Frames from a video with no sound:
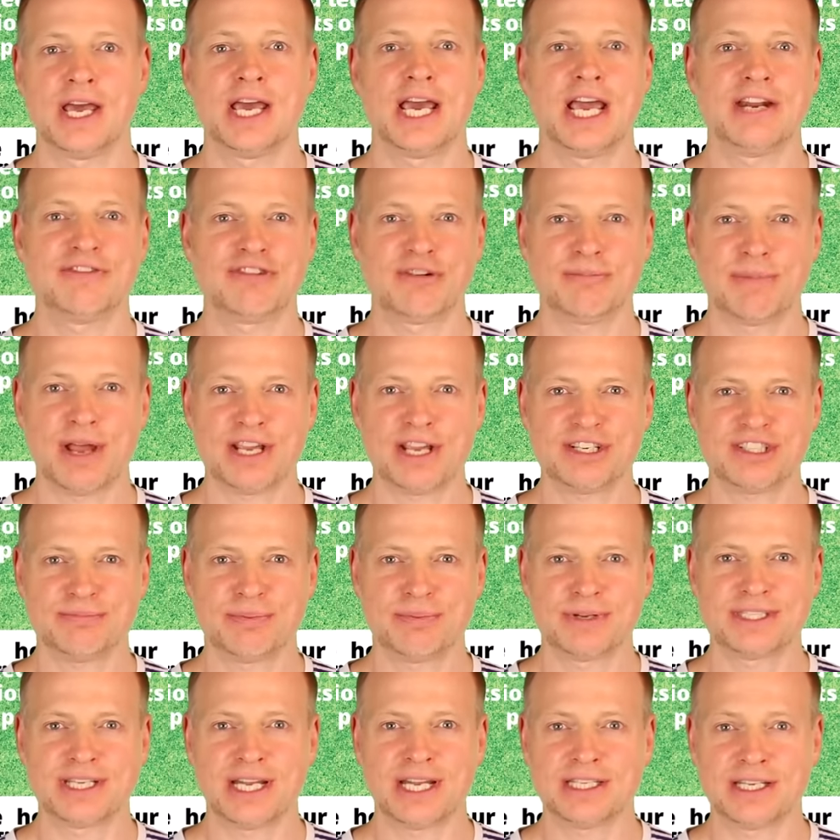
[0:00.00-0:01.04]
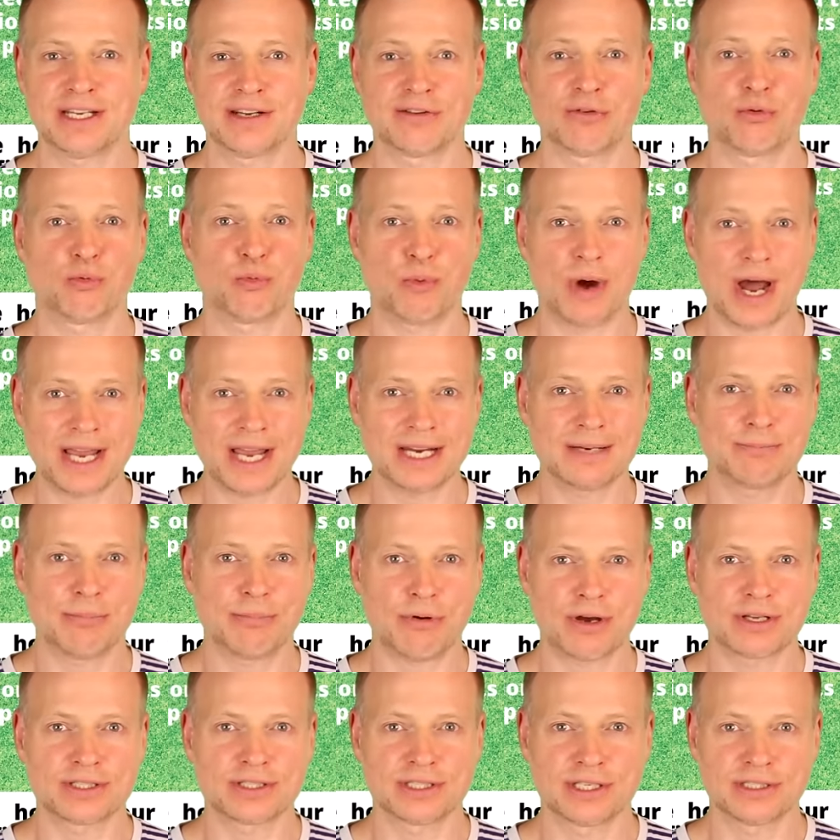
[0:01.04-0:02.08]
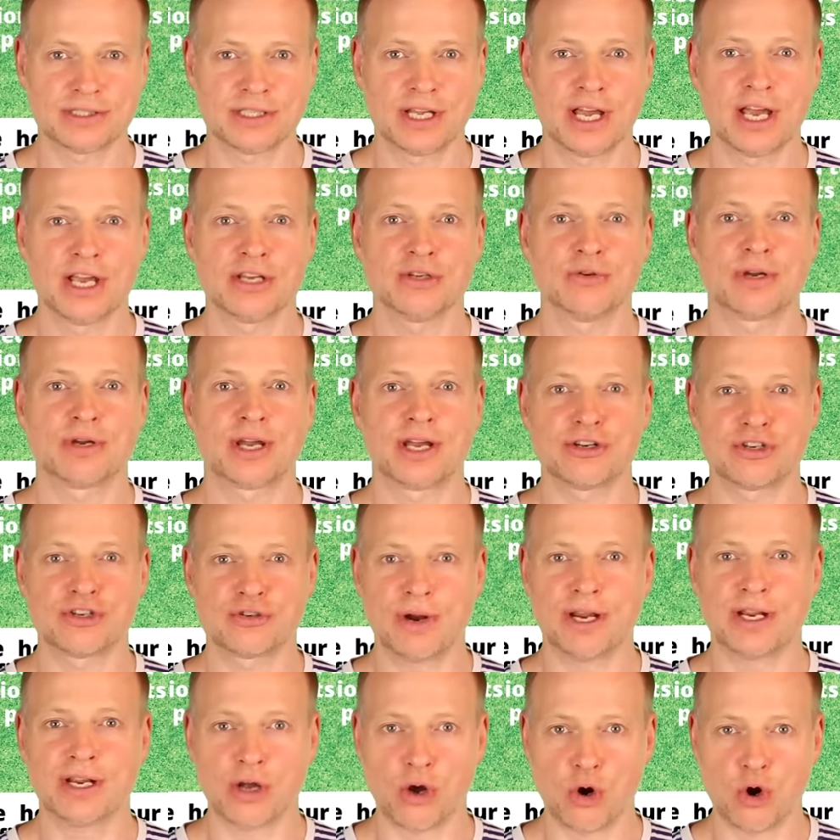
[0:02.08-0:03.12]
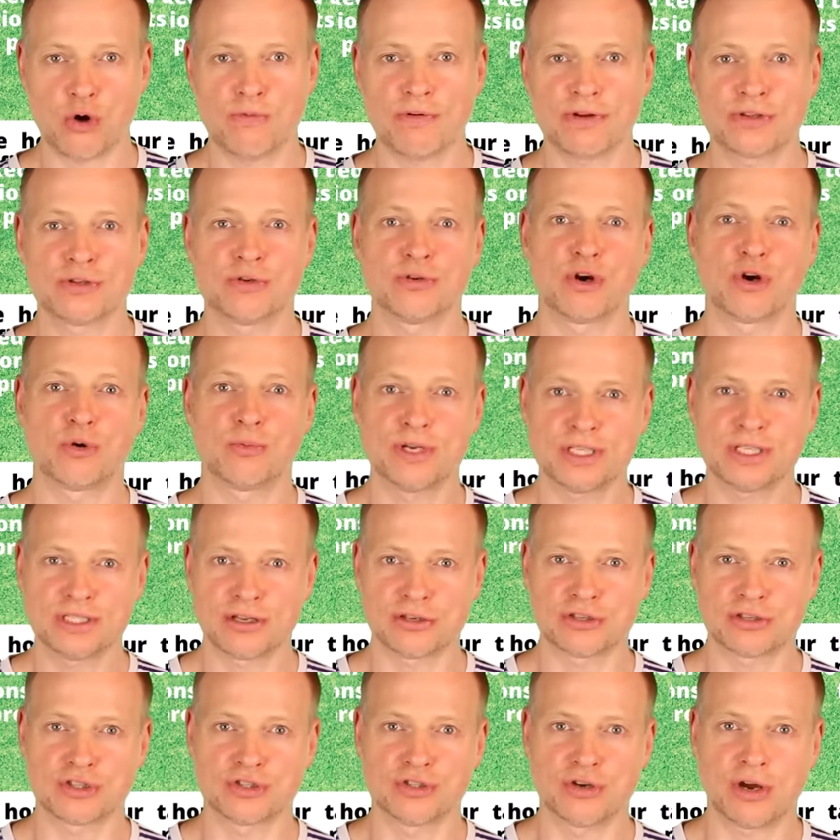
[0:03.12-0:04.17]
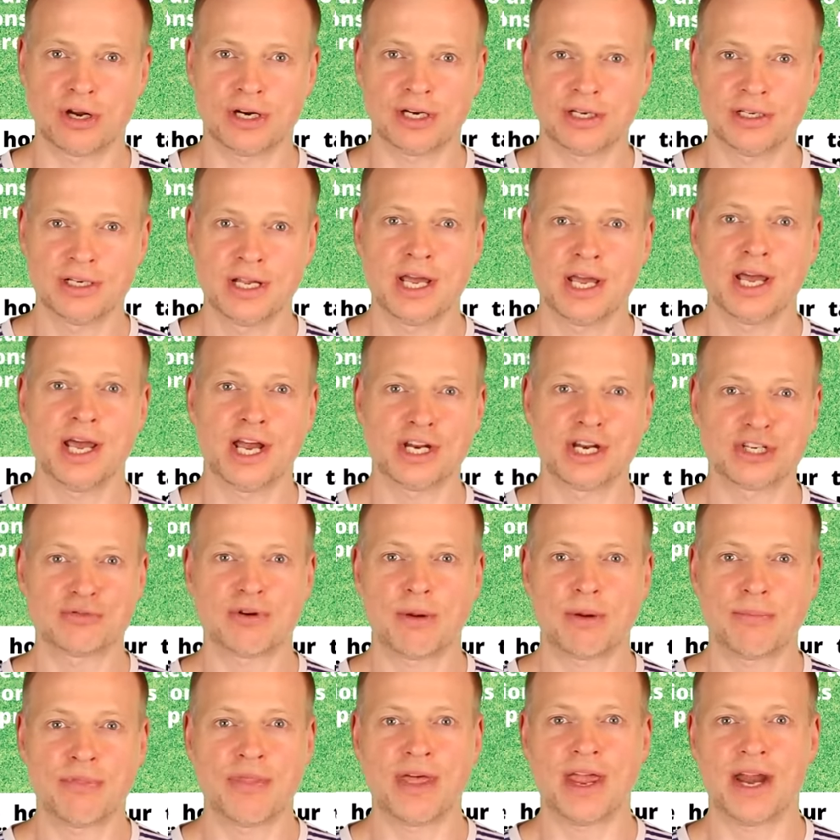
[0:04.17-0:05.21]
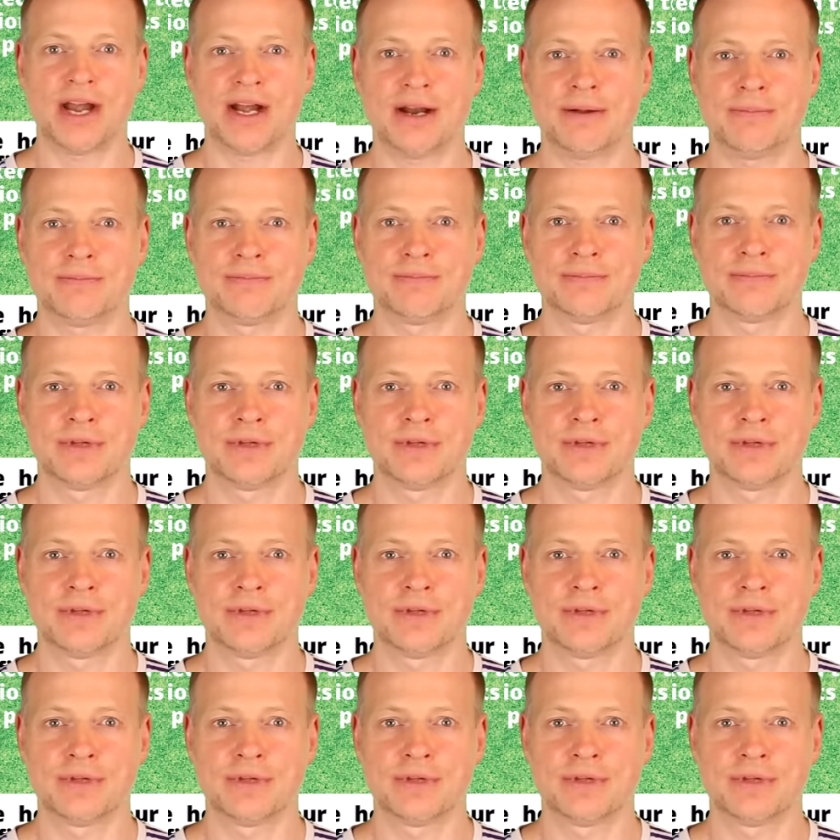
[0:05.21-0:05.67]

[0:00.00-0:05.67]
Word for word: Information presented in white boxes you can drag over to your research journal and drop there.